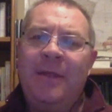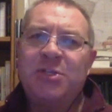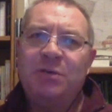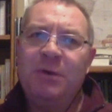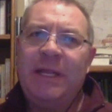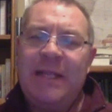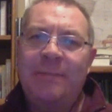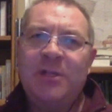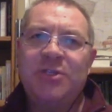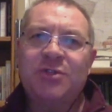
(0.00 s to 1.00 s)
think she really
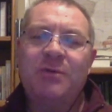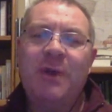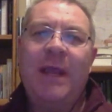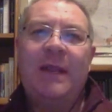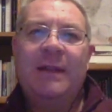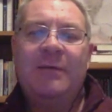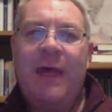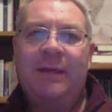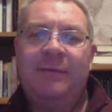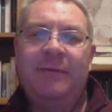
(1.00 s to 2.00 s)
demonstrated
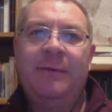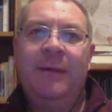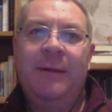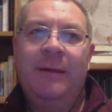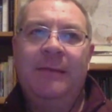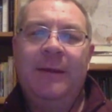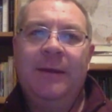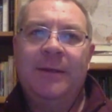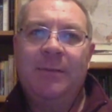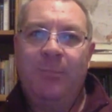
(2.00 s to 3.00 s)
that
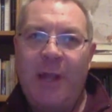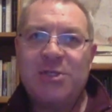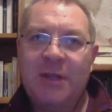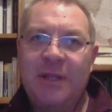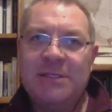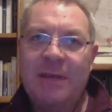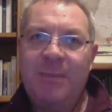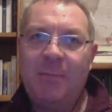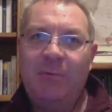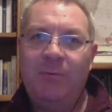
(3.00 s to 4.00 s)
the depression
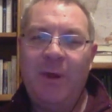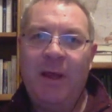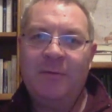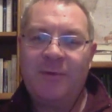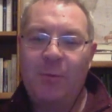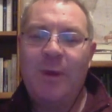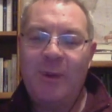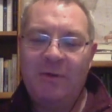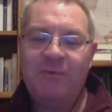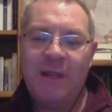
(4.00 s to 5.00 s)
that some
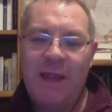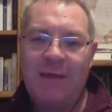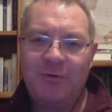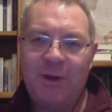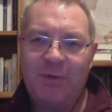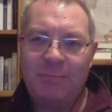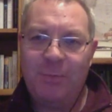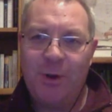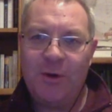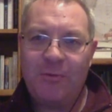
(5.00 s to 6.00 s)
women feel after
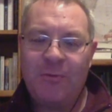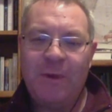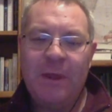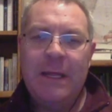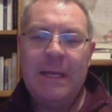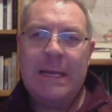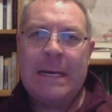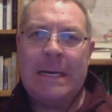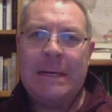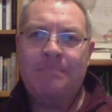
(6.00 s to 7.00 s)
giving birth
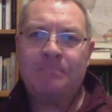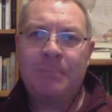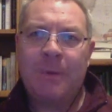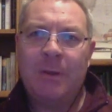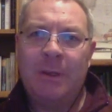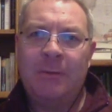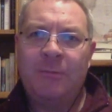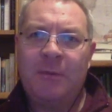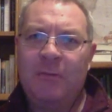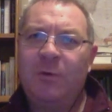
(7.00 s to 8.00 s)

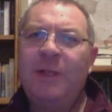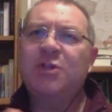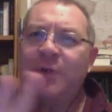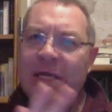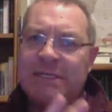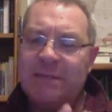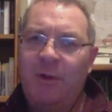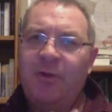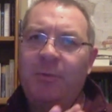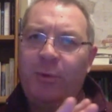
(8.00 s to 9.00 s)
is really
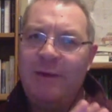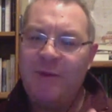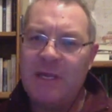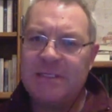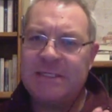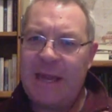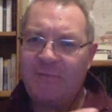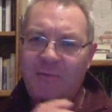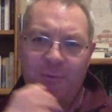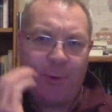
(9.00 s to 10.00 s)
traceable to previous
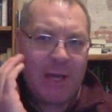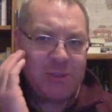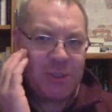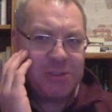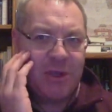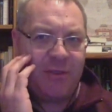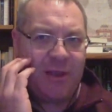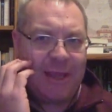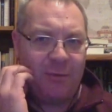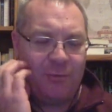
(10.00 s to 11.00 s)
states of depression. So I
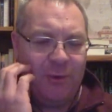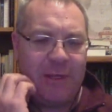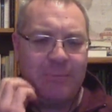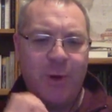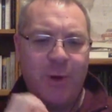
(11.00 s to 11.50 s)
thought that was really